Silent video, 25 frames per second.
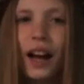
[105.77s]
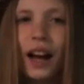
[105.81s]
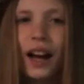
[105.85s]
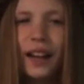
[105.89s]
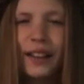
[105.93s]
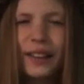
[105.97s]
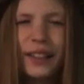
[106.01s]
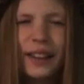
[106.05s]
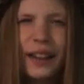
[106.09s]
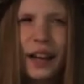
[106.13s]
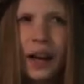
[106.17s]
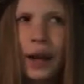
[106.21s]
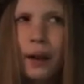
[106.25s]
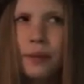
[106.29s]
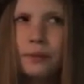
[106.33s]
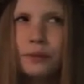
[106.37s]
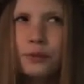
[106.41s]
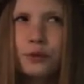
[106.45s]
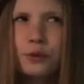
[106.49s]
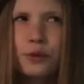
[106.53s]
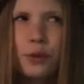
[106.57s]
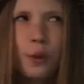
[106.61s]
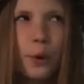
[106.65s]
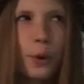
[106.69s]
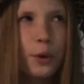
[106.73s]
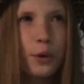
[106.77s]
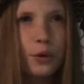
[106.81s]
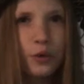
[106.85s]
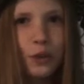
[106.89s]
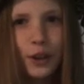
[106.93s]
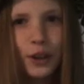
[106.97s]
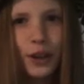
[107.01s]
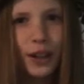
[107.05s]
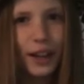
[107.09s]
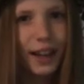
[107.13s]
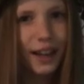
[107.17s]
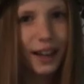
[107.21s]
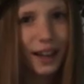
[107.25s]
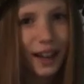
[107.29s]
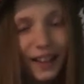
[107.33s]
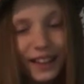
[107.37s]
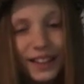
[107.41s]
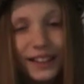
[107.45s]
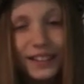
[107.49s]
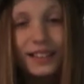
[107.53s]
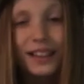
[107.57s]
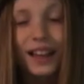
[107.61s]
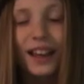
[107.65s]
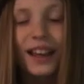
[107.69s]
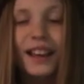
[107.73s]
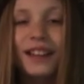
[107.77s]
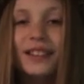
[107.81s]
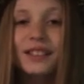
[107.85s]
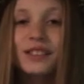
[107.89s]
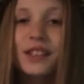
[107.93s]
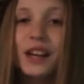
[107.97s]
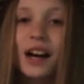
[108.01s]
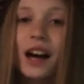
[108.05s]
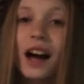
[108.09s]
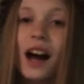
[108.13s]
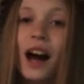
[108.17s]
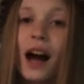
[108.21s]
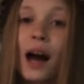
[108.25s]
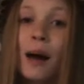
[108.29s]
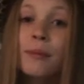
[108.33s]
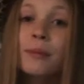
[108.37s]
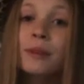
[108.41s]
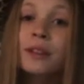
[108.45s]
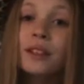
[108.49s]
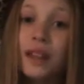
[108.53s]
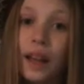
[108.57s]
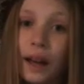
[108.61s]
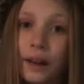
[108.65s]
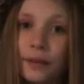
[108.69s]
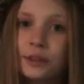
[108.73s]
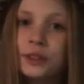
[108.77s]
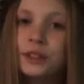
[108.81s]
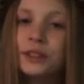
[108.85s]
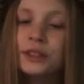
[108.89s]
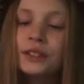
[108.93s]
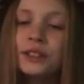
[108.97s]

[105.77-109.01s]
I think I'm four foot eight and I'm 11.